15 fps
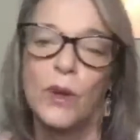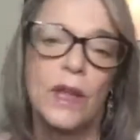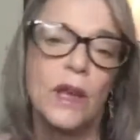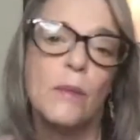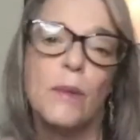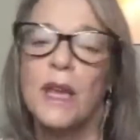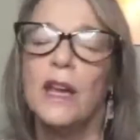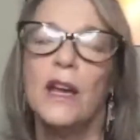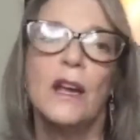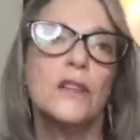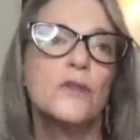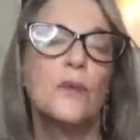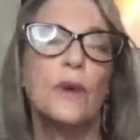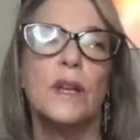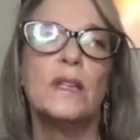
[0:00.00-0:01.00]
We're going to be here. I
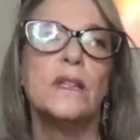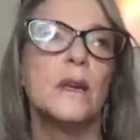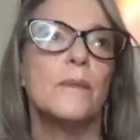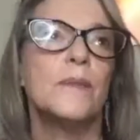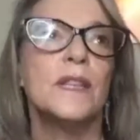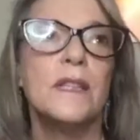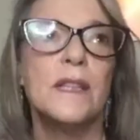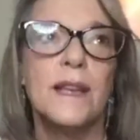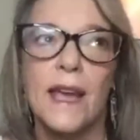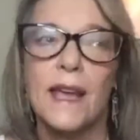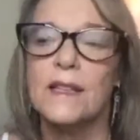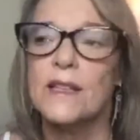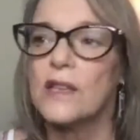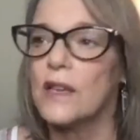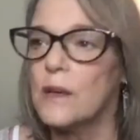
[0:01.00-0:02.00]
was reading something today.
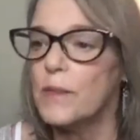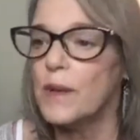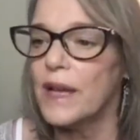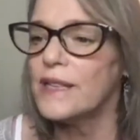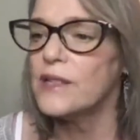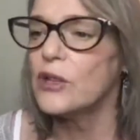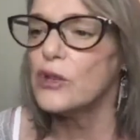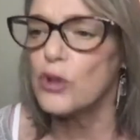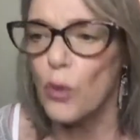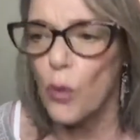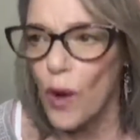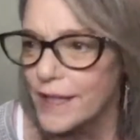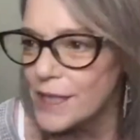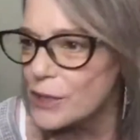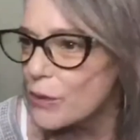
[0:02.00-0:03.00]
It's going to be like till
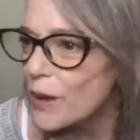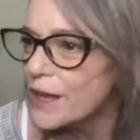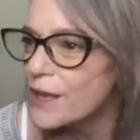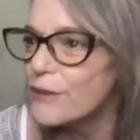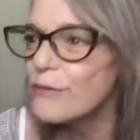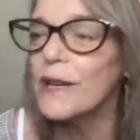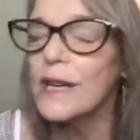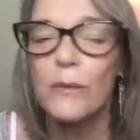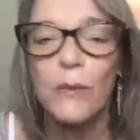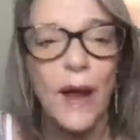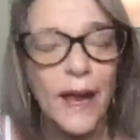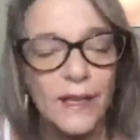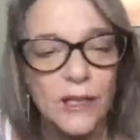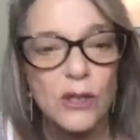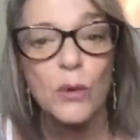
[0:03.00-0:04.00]
2023,
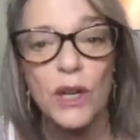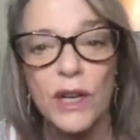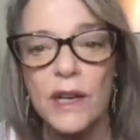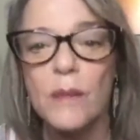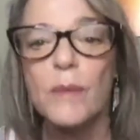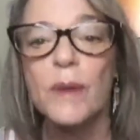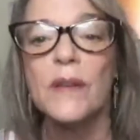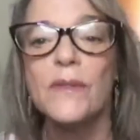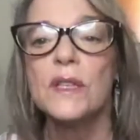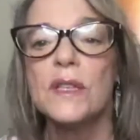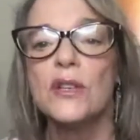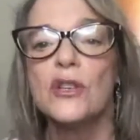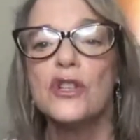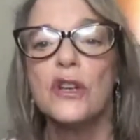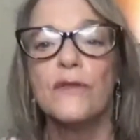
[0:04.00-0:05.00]
right? So we're going to be in this
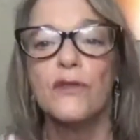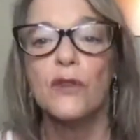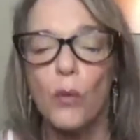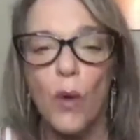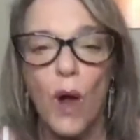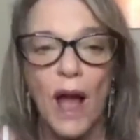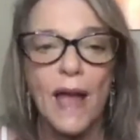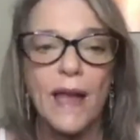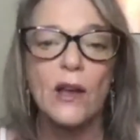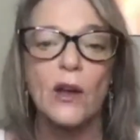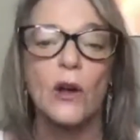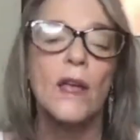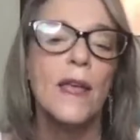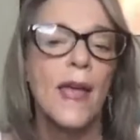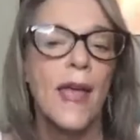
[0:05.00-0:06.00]
energy for a
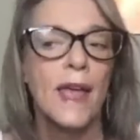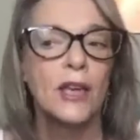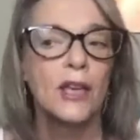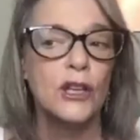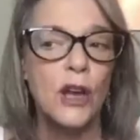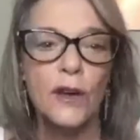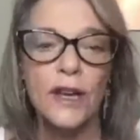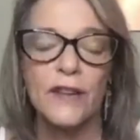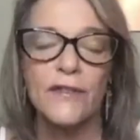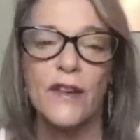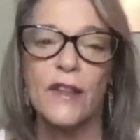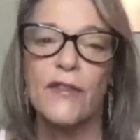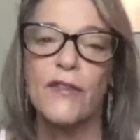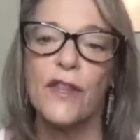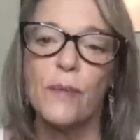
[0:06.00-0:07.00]
while. You know, and if
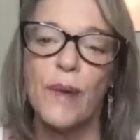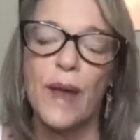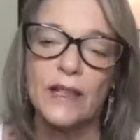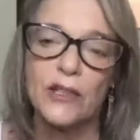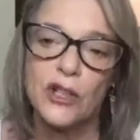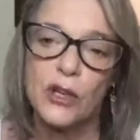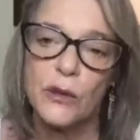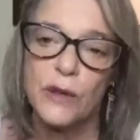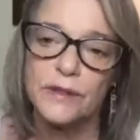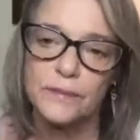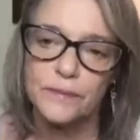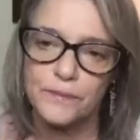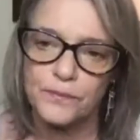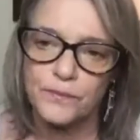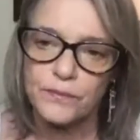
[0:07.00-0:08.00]
I think back to it,
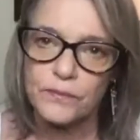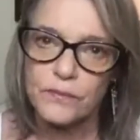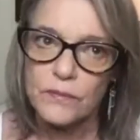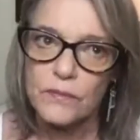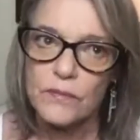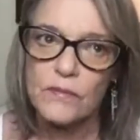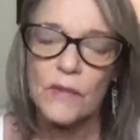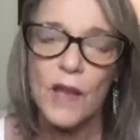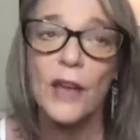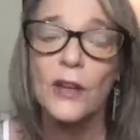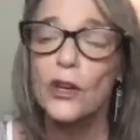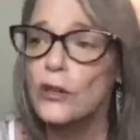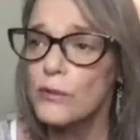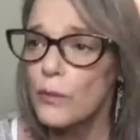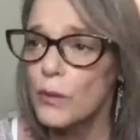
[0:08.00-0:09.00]
I
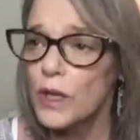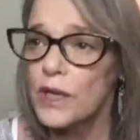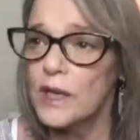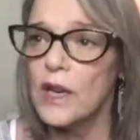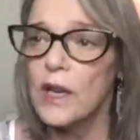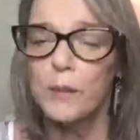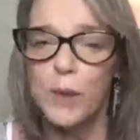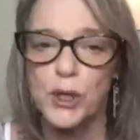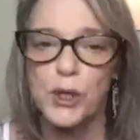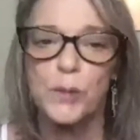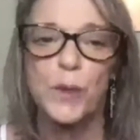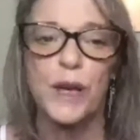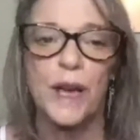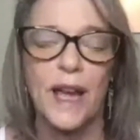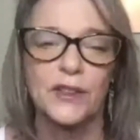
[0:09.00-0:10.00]
heard what Bush
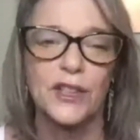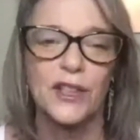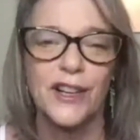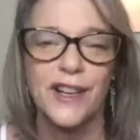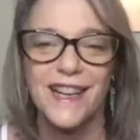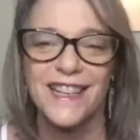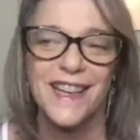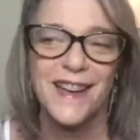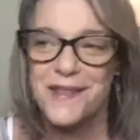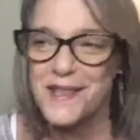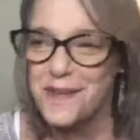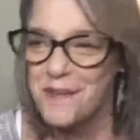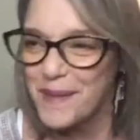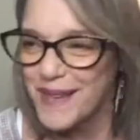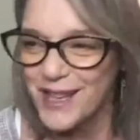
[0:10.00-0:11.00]
put out there. All right. Never
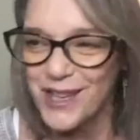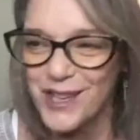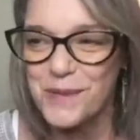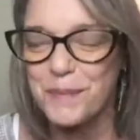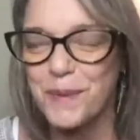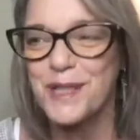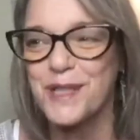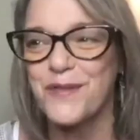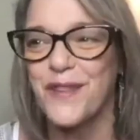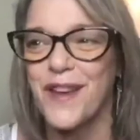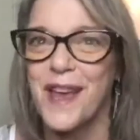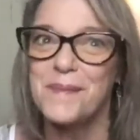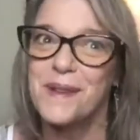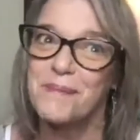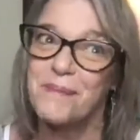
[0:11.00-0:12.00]
was a big, huge Bush
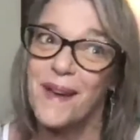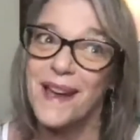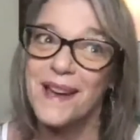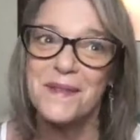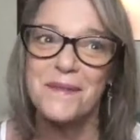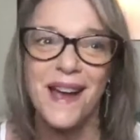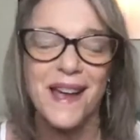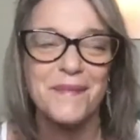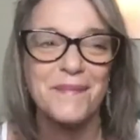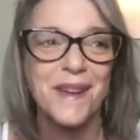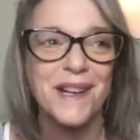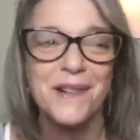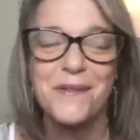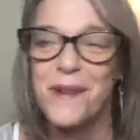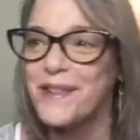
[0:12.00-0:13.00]
fan, but my, oh, my,
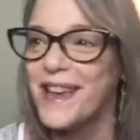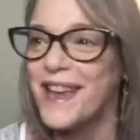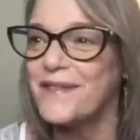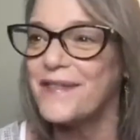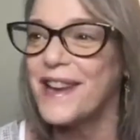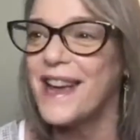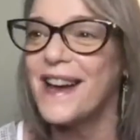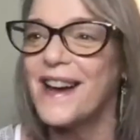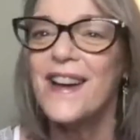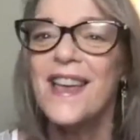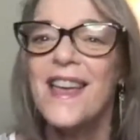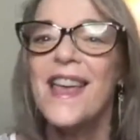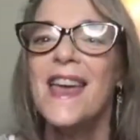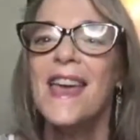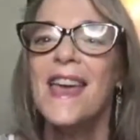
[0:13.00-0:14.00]
better than what we have now.
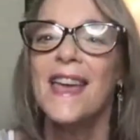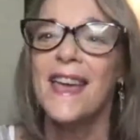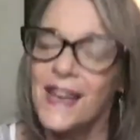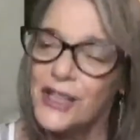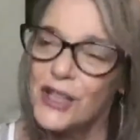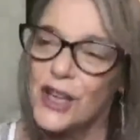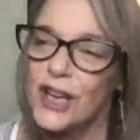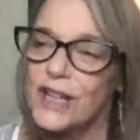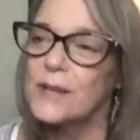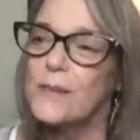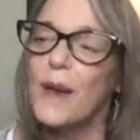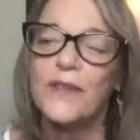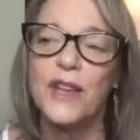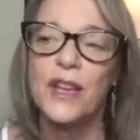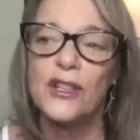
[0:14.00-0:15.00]
He talked
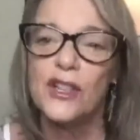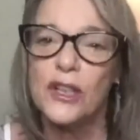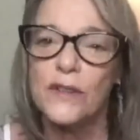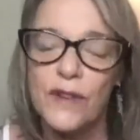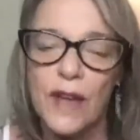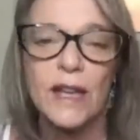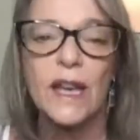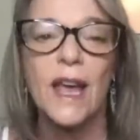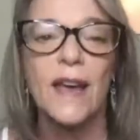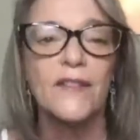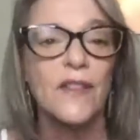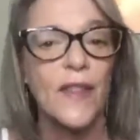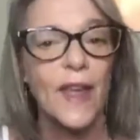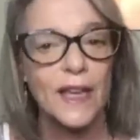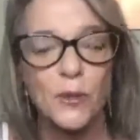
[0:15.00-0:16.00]
about the energy of
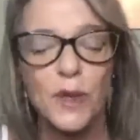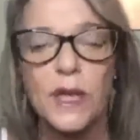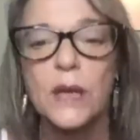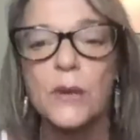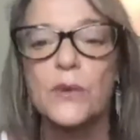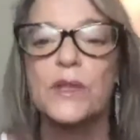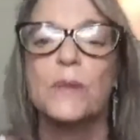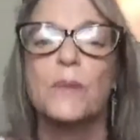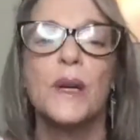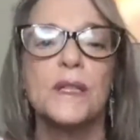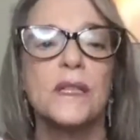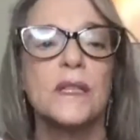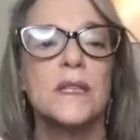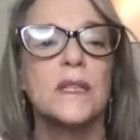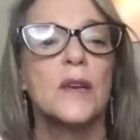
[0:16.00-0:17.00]
9/11. That's when he was in
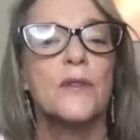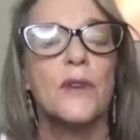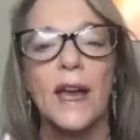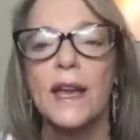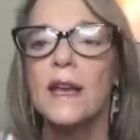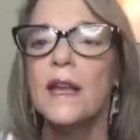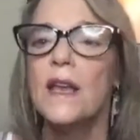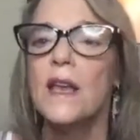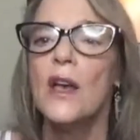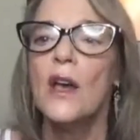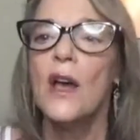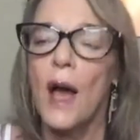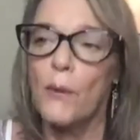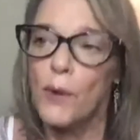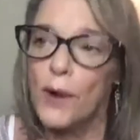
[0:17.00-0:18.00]
presidency, right?
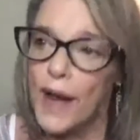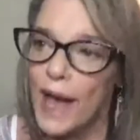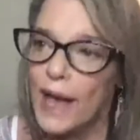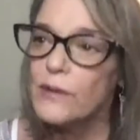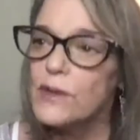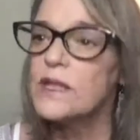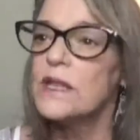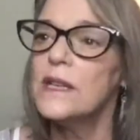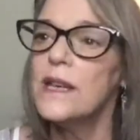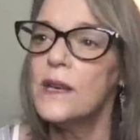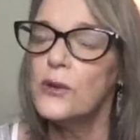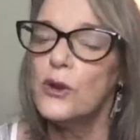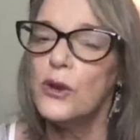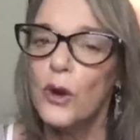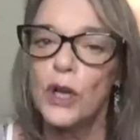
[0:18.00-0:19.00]
When I was in
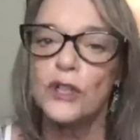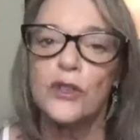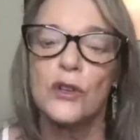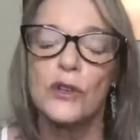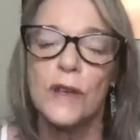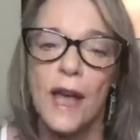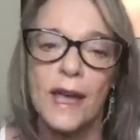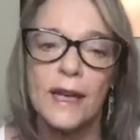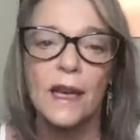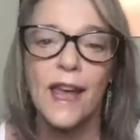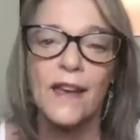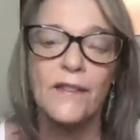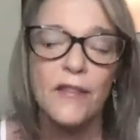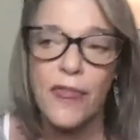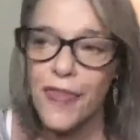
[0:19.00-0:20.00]
New York during
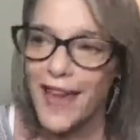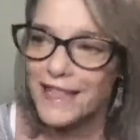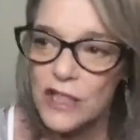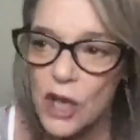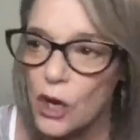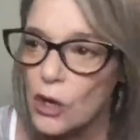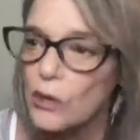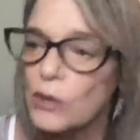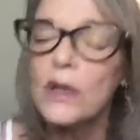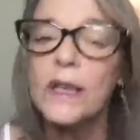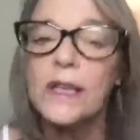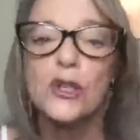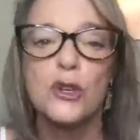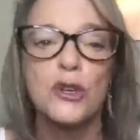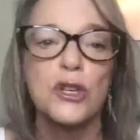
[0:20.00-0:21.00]
9/11, that
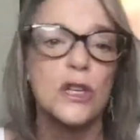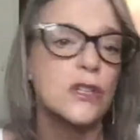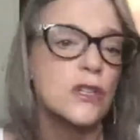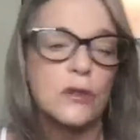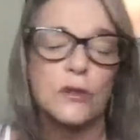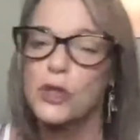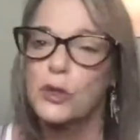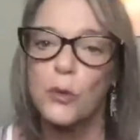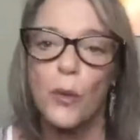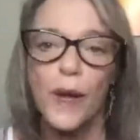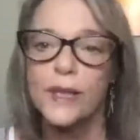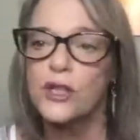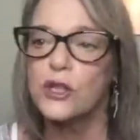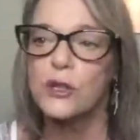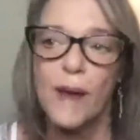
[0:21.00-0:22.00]
totally
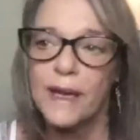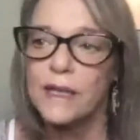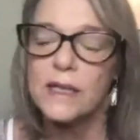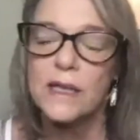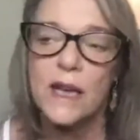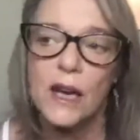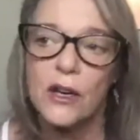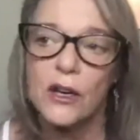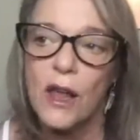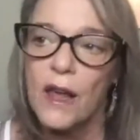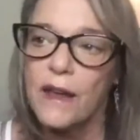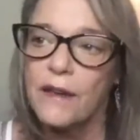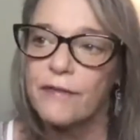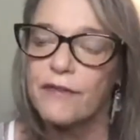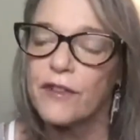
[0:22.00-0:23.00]
switched my entire
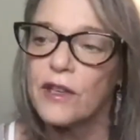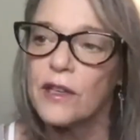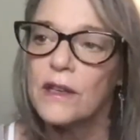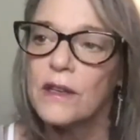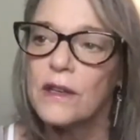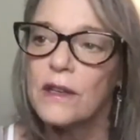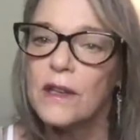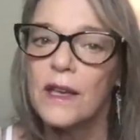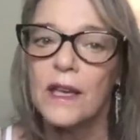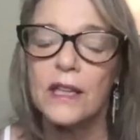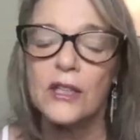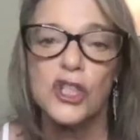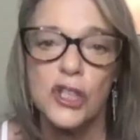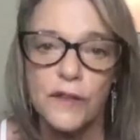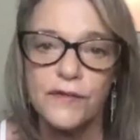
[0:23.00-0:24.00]
life.
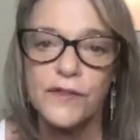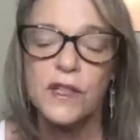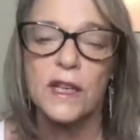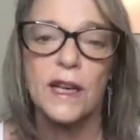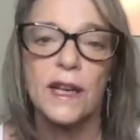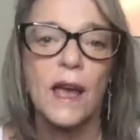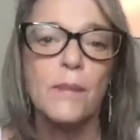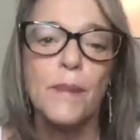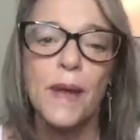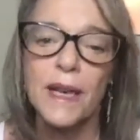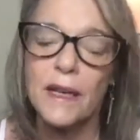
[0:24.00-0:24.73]
It shifted it. I